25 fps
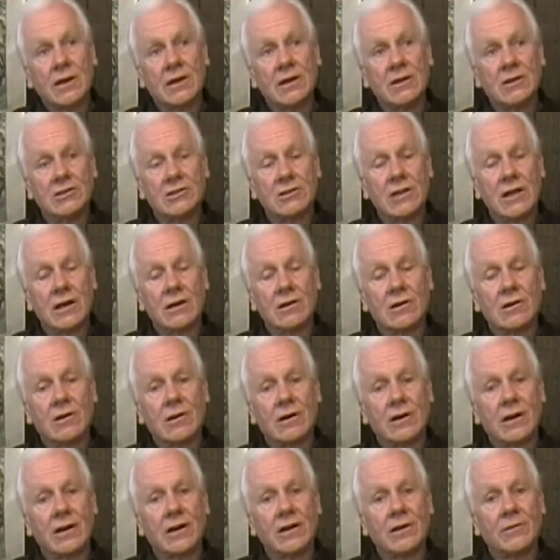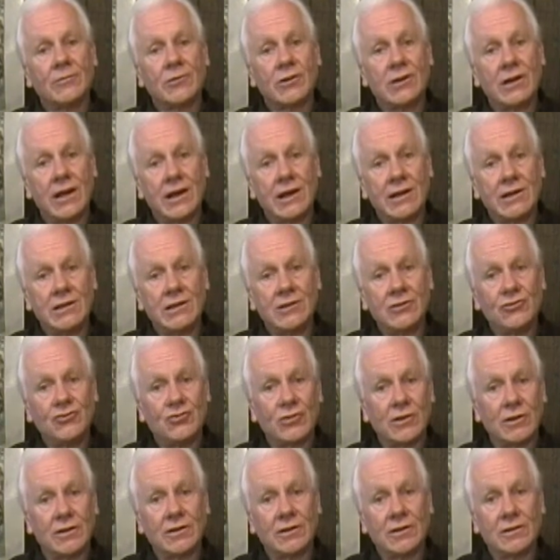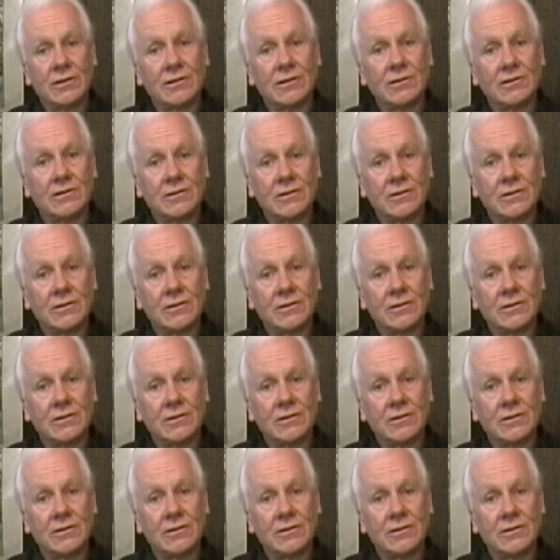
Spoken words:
He's now got it up to $90 trillion.